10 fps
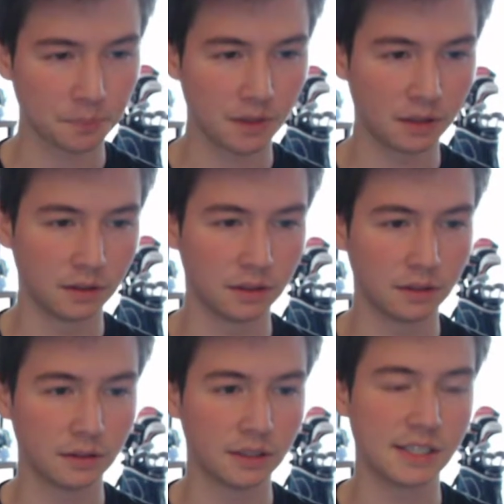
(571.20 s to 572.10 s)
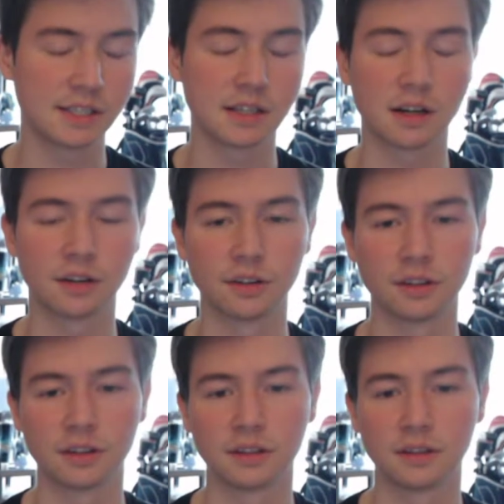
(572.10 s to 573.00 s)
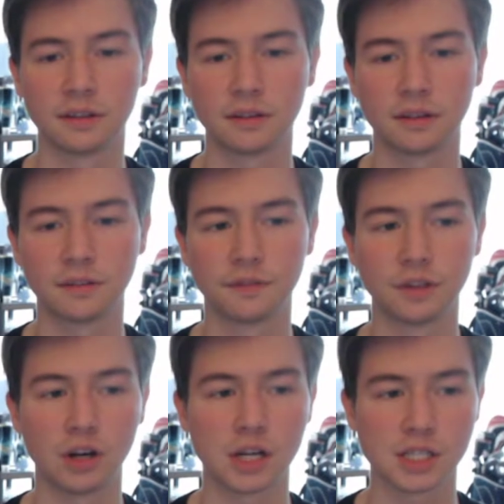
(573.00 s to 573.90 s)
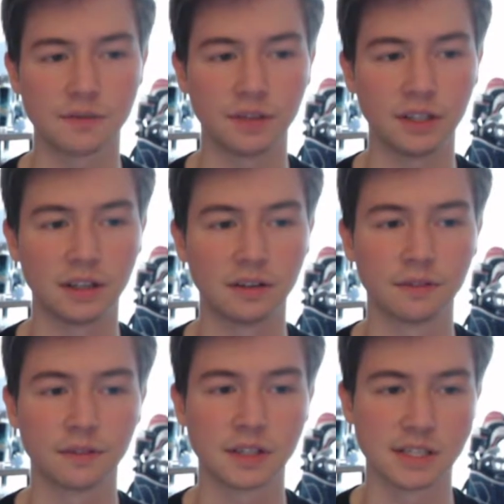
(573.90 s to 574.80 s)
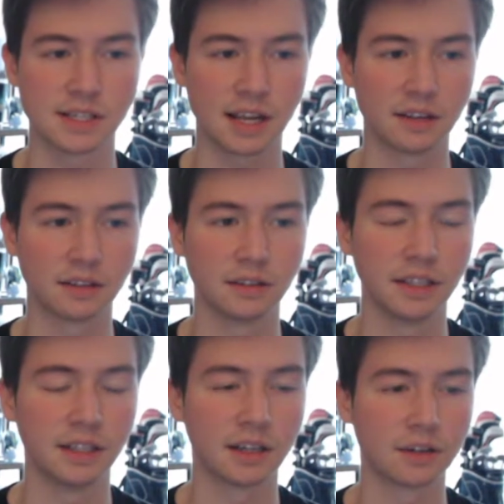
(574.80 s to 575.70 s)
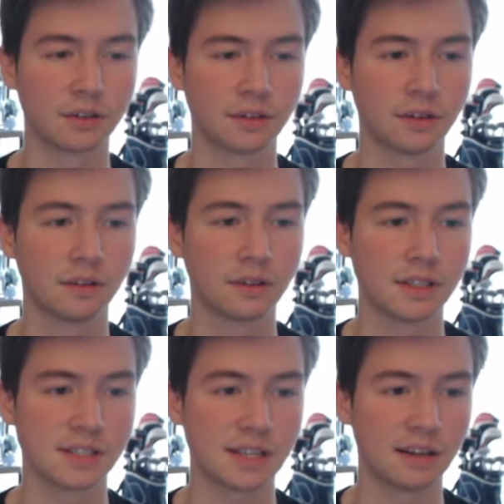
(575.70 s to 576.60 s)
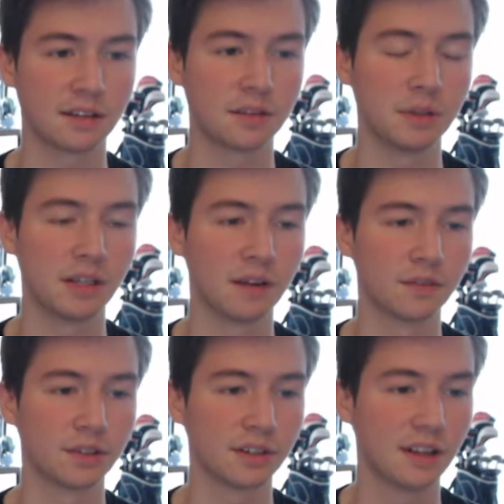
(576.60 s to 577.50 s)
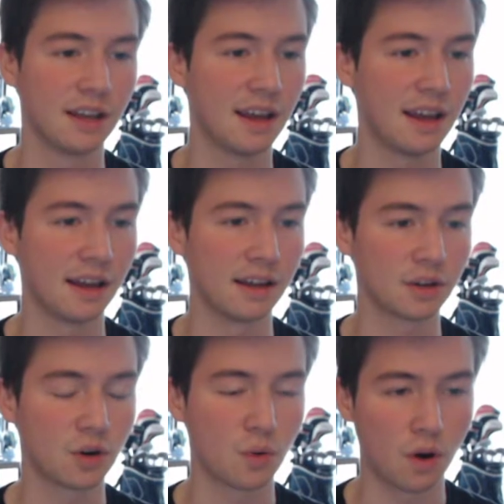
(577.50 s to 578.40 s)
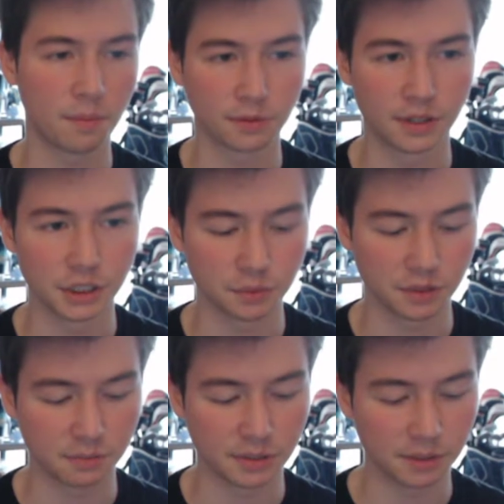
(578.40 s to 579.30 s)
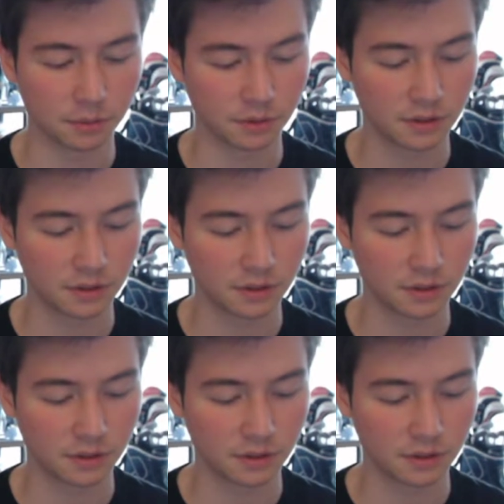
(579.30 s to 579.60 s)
leads it under the philosophy of consent leading under consent to be governed and cooperation with the people.